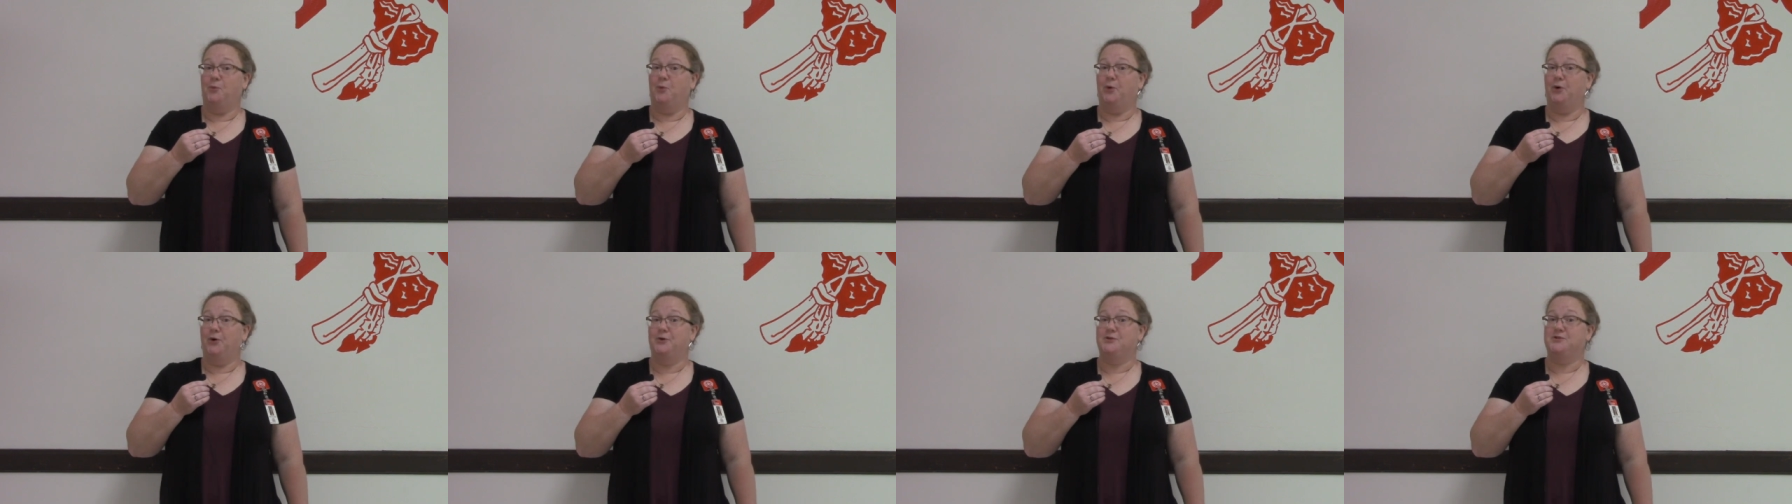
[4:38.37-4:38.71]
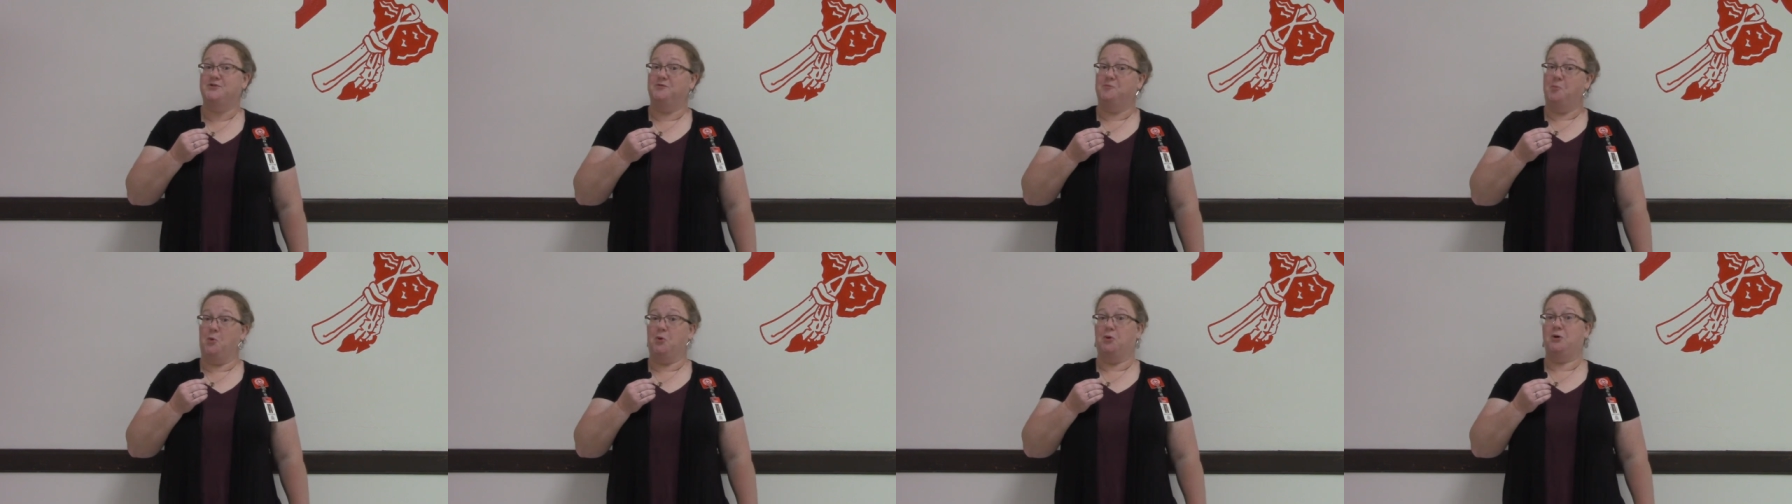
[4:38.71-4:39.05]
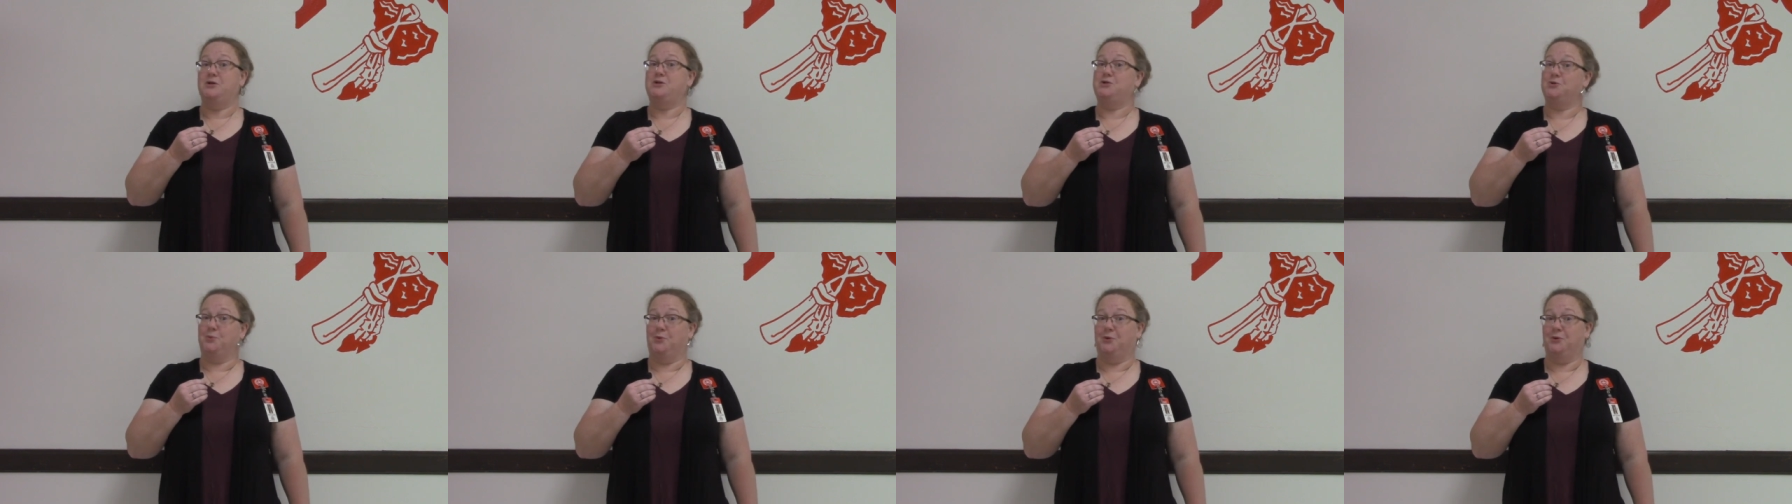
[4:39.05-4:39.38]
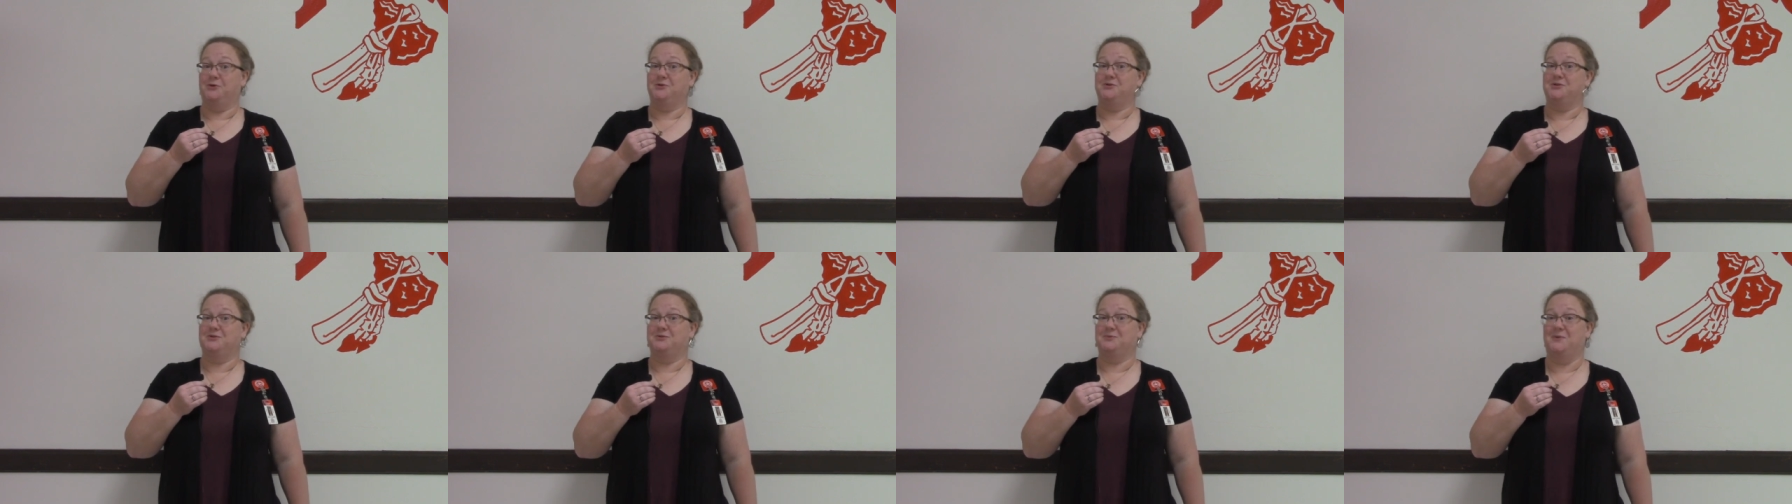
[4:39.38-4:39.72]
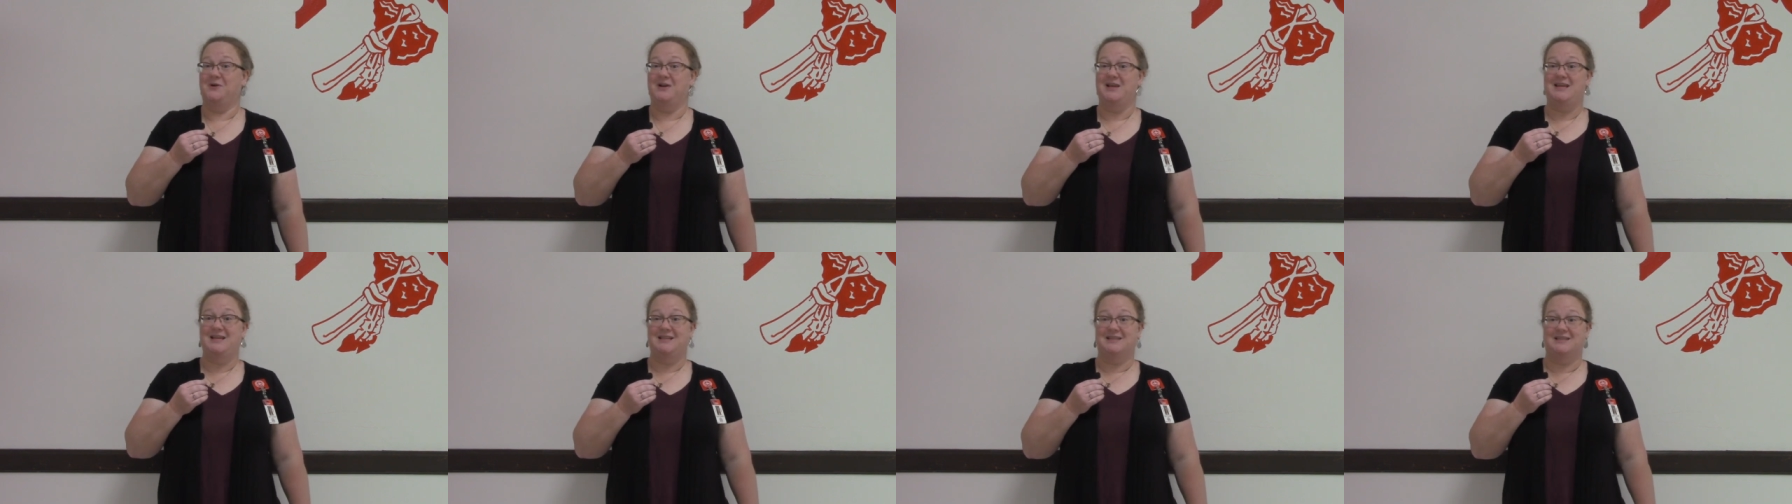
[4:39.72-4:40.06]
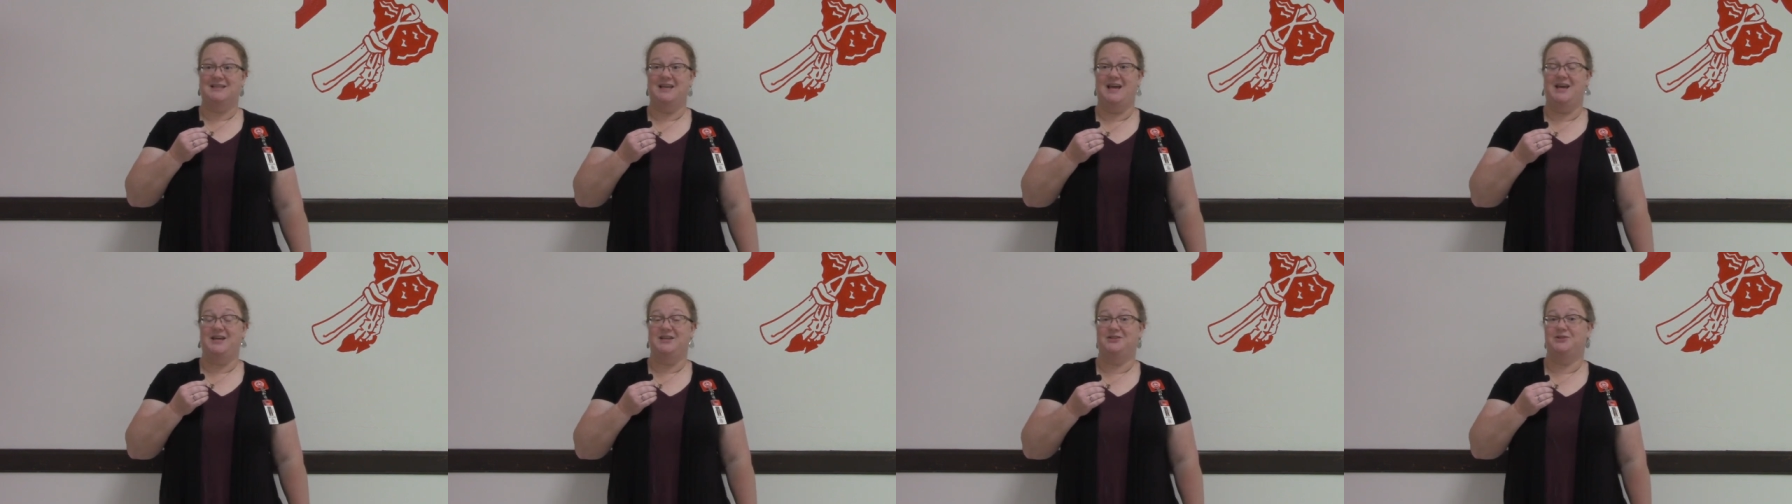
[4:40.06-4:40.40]
words of Morrie Schwartz when he
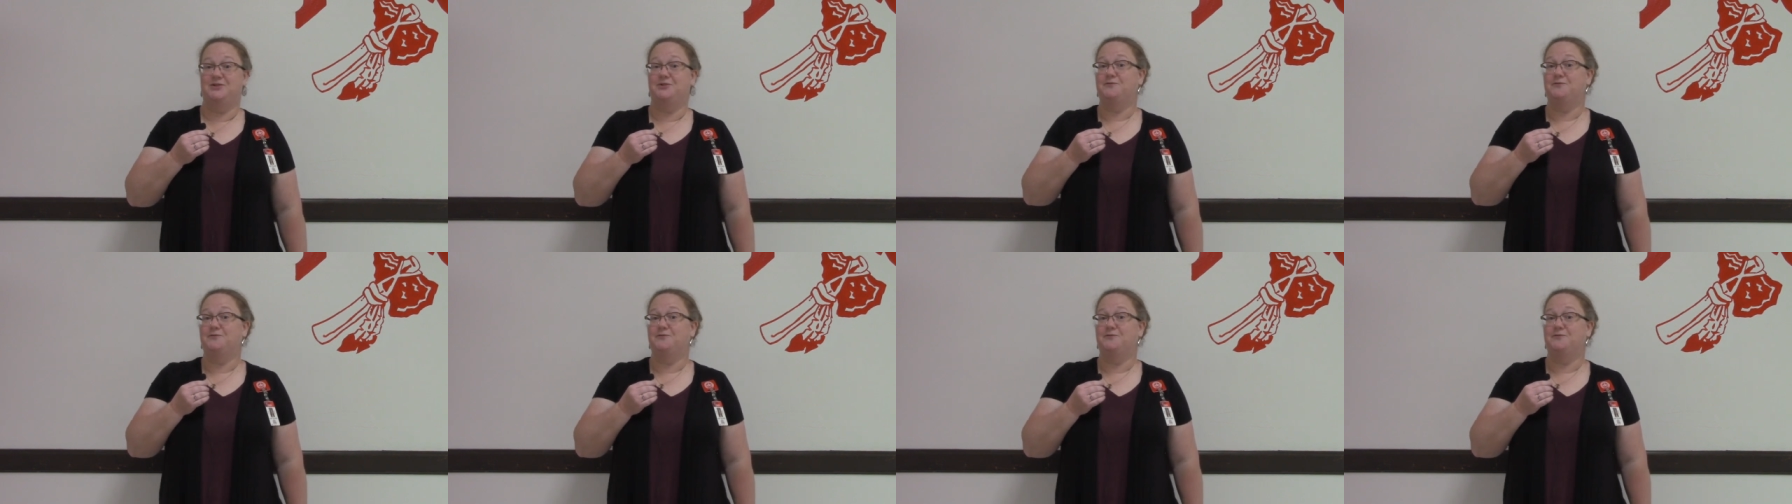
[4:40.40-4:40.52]
says,